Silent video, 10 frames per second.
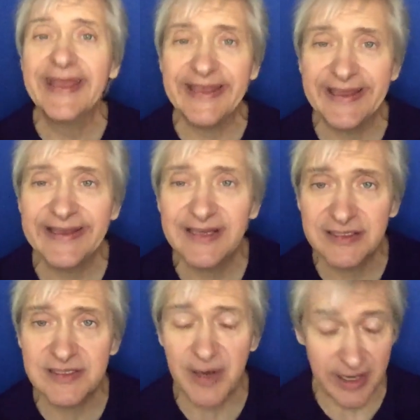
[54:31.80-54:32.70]

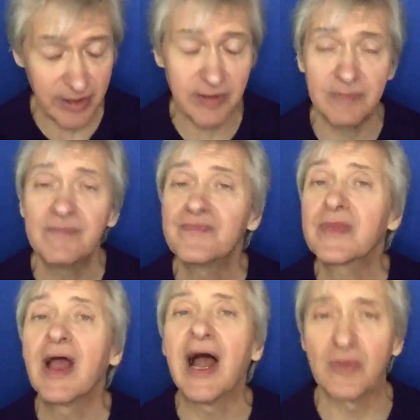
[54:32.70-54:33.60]
is, and I hear him,
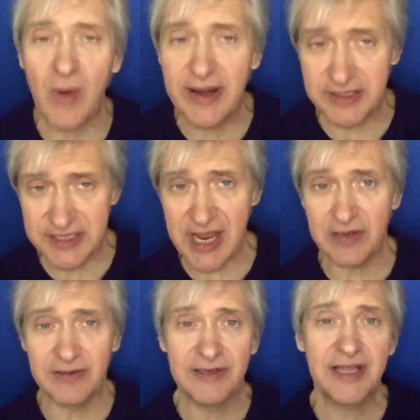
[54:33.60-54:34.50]
I write it
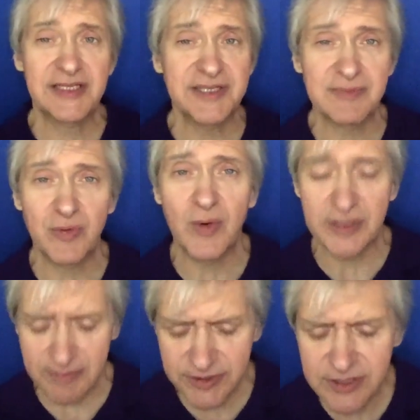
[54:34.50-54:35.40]
down. That's number one.
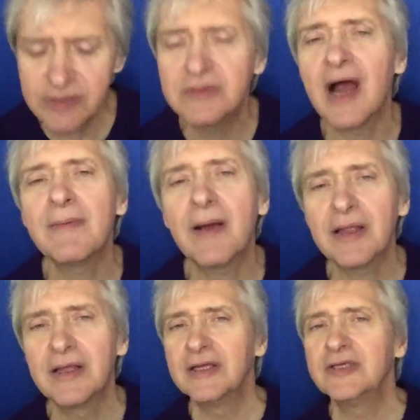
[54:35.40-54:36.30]
Number two, I might
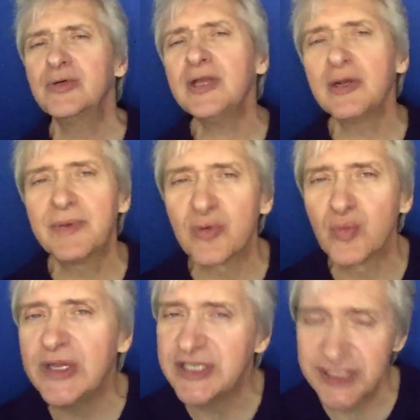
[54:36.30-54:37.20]
do a little bit of
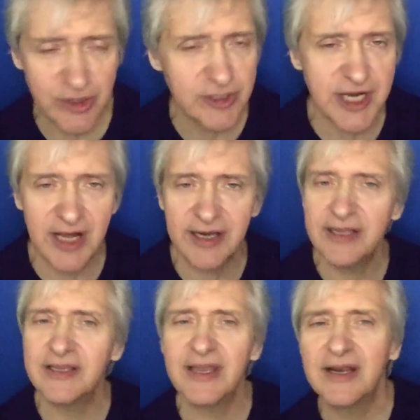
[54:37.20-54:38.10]
research on
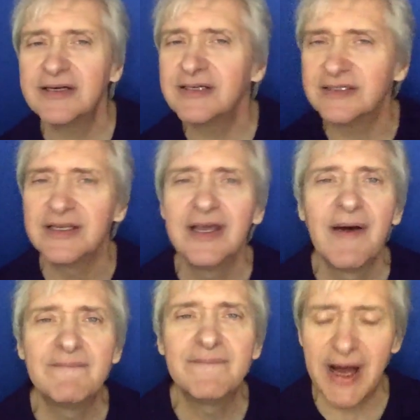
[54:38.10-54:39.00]
it, you know, and
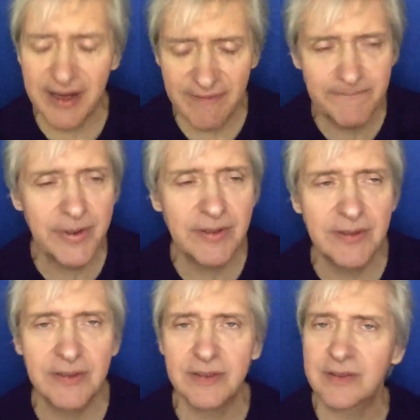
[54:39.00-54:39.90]
buy a
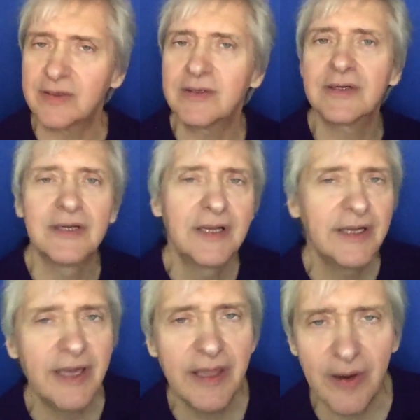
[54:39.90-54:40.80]
book or,
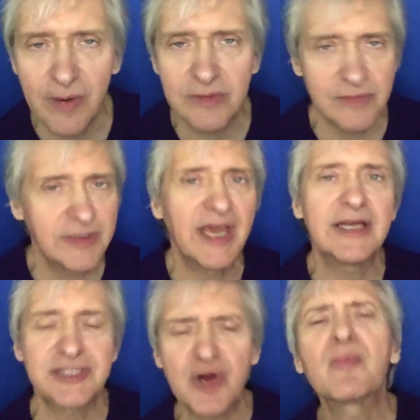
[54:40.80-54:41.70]
you know,
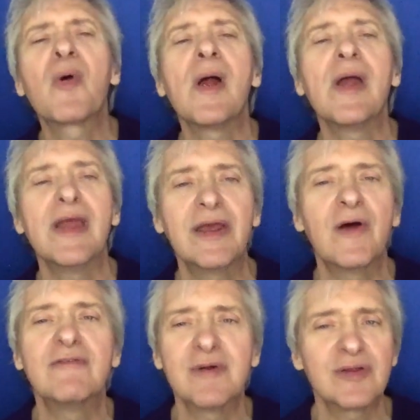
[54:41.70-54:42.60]
get, start praying
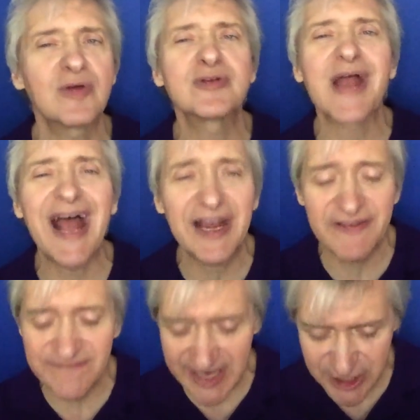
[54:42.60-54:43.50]
over it. Those are
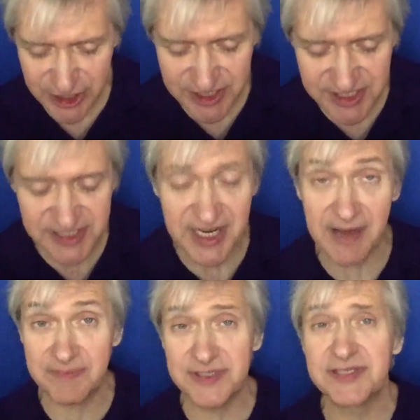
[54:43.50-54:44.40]
activation
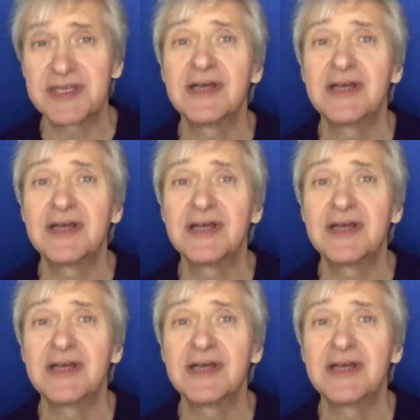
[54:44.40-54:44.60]
steps